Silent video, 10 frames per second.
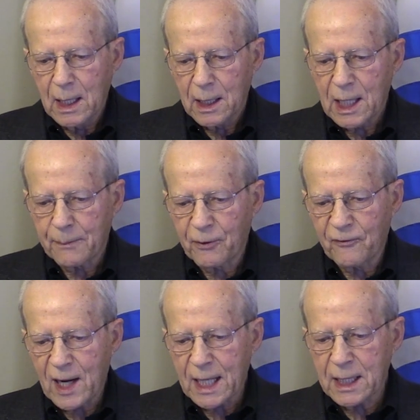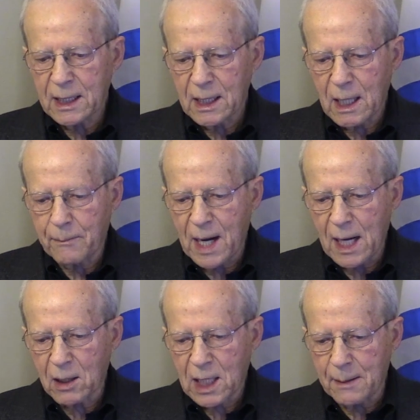that provided a
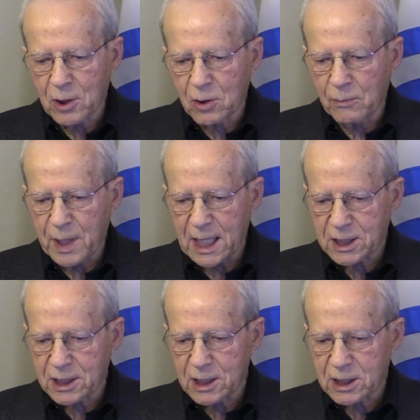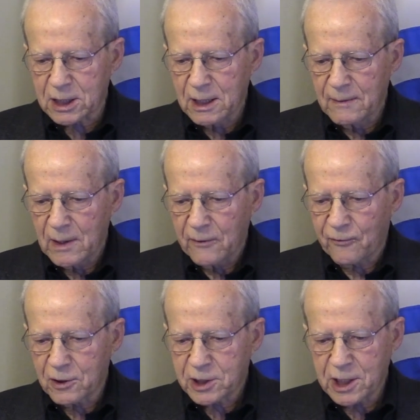biochemical basis
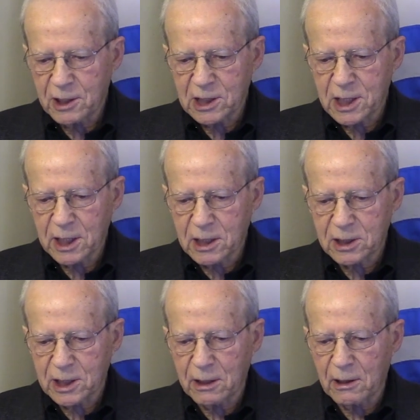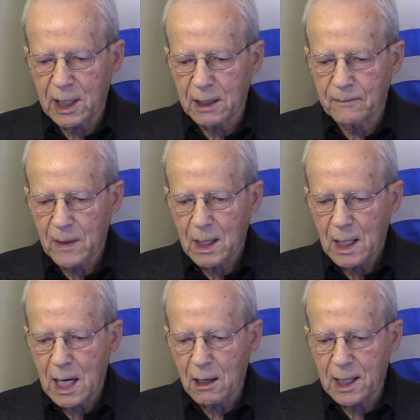for seriously considering
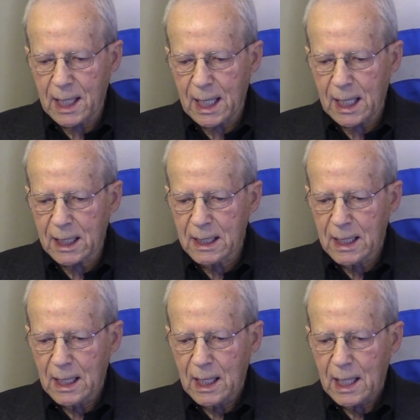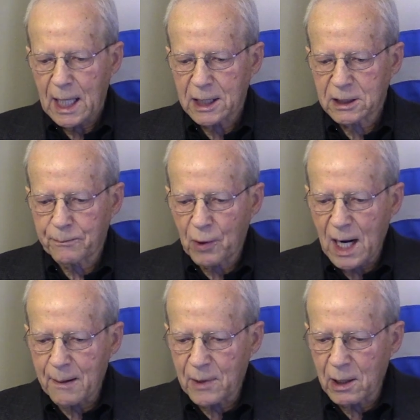RNA as a
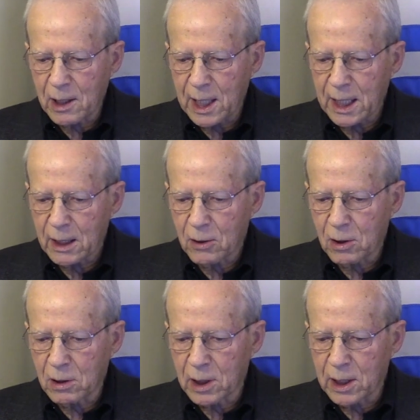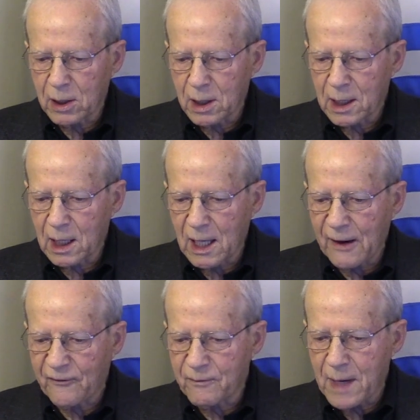primary early
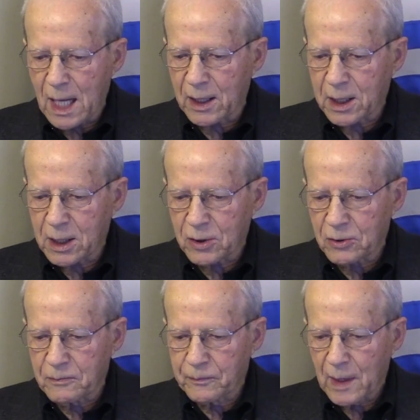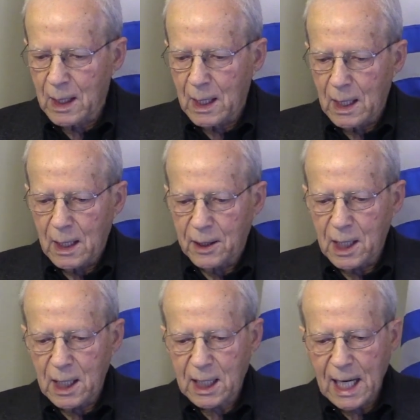life molecule.
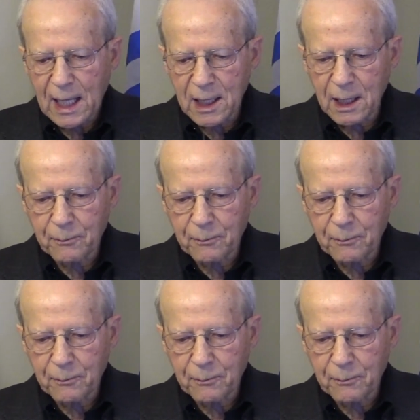The catalytic